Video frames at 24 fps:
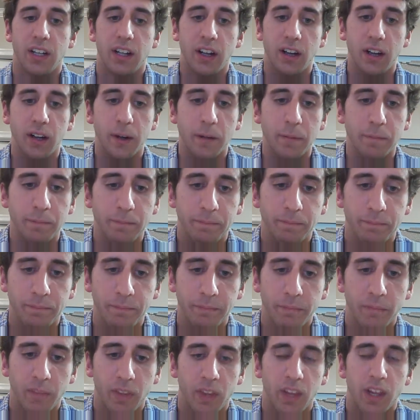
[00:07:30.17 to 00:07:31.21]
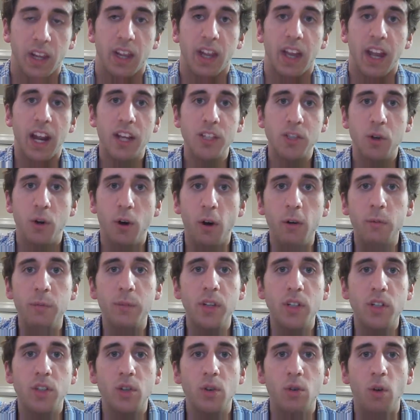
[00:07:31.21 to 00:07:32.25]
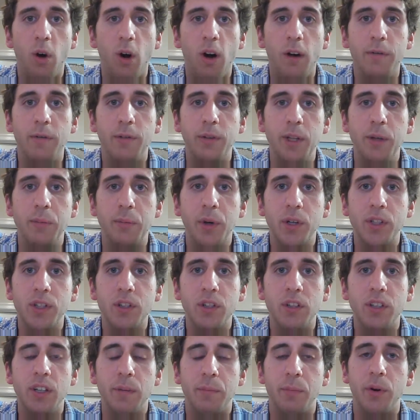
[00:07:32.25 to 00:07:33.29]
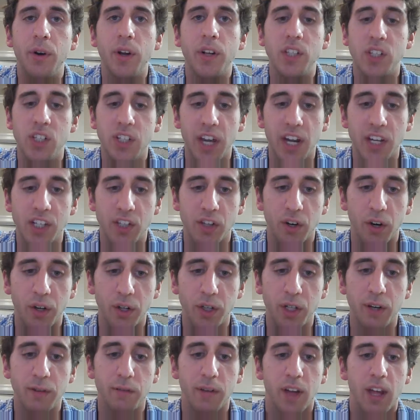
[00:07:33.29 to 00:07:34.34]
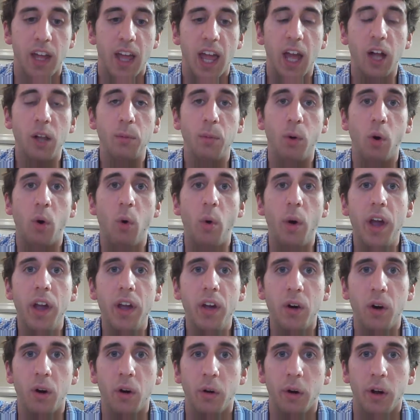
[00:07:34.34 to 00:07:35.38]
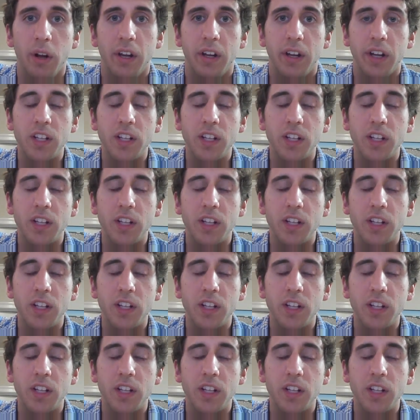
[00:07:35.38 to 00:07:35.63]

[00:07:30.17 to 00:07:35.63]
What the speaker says: Um, and as you heard me so awfully butcher the pronunciation earlier of El Bloqueo,